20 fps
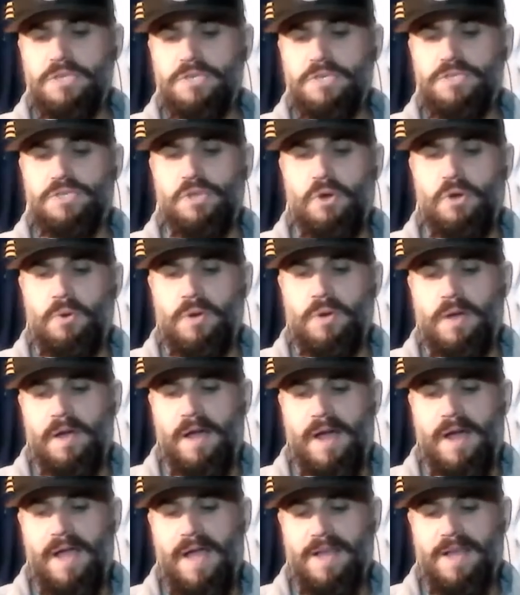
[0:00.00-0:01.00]
So
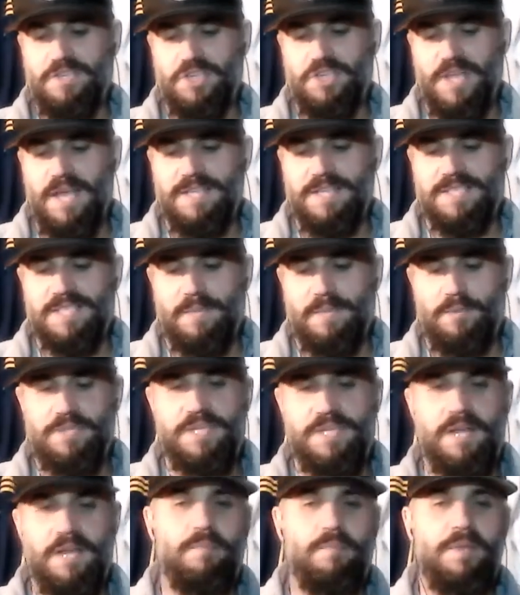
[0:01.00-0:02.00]
I actually had someone
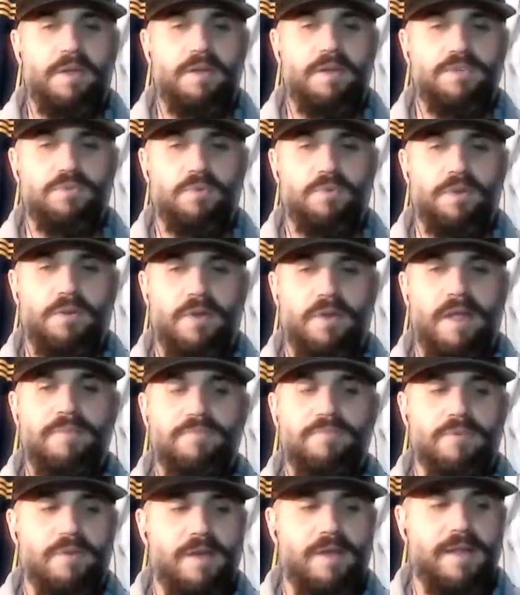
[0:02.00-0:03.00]
tell me on Twitter
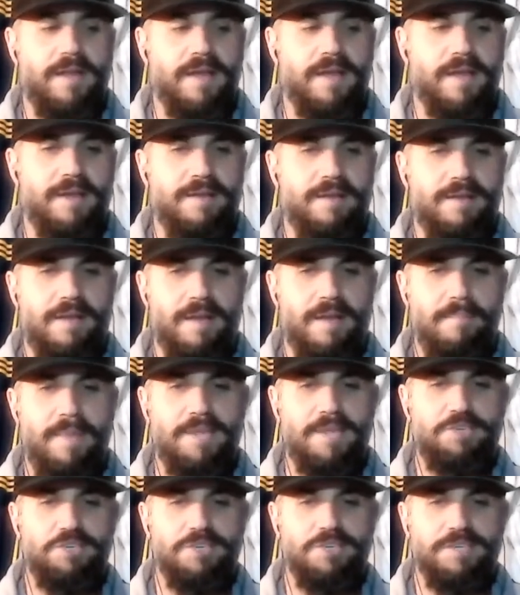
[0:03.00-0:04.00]
after I
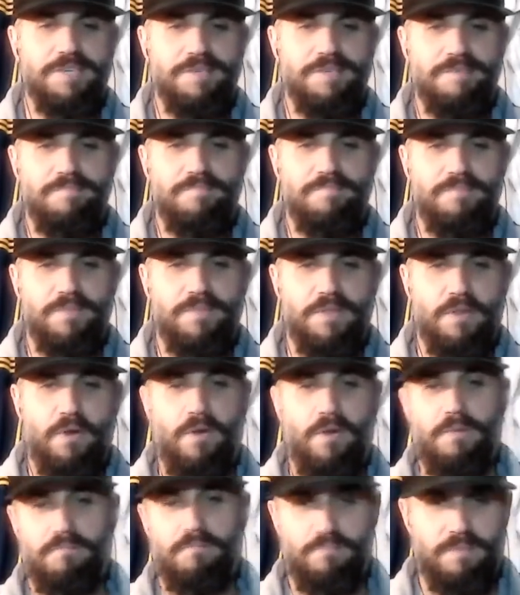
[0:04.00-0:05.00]
mentioned,
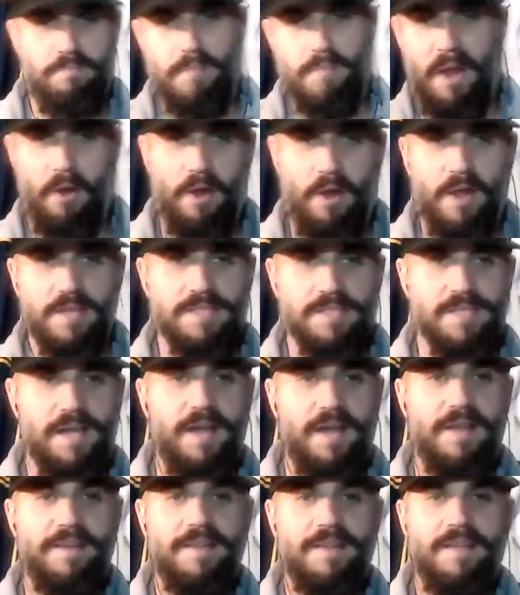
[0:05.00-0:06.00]
Perry got
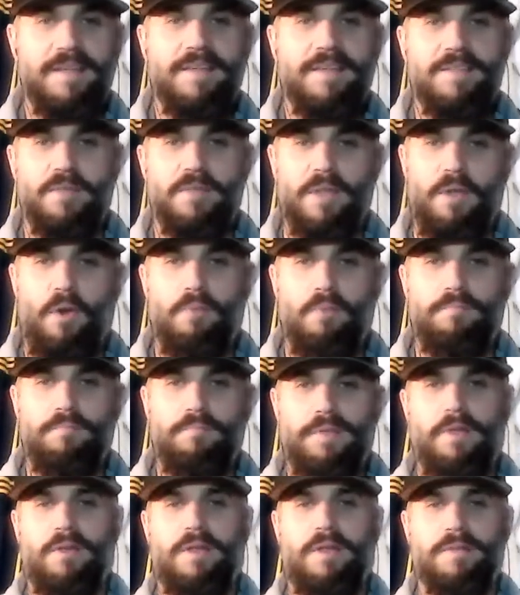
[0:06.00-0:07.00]
signed. They're like, oh,
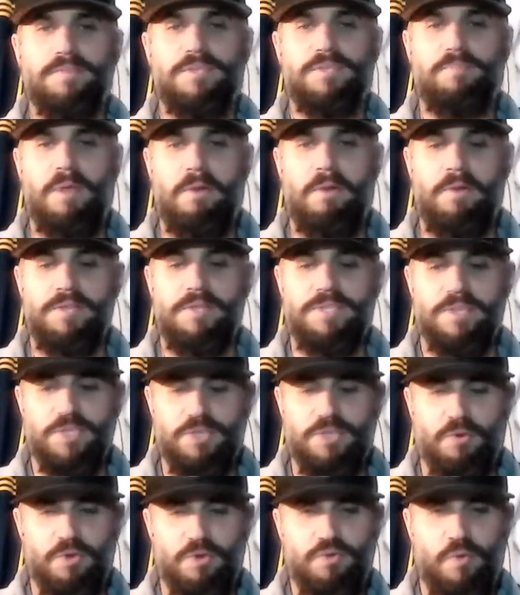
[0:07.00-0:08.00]
here comes Perry. He's going
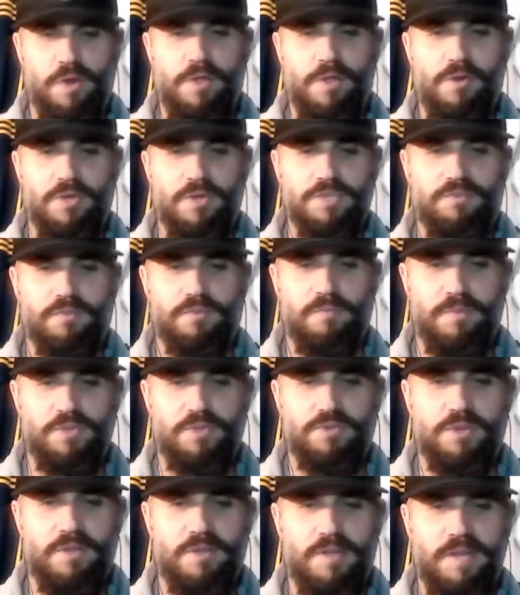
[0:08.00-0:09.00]
to score 20 goals for the
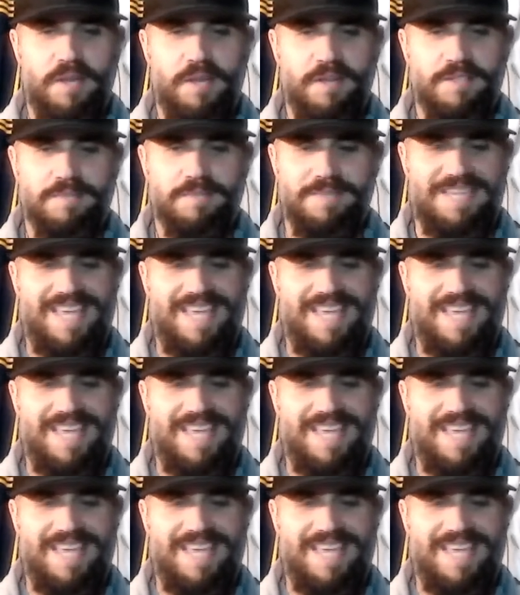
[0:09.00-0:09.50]
Montreal Canadiens. Like,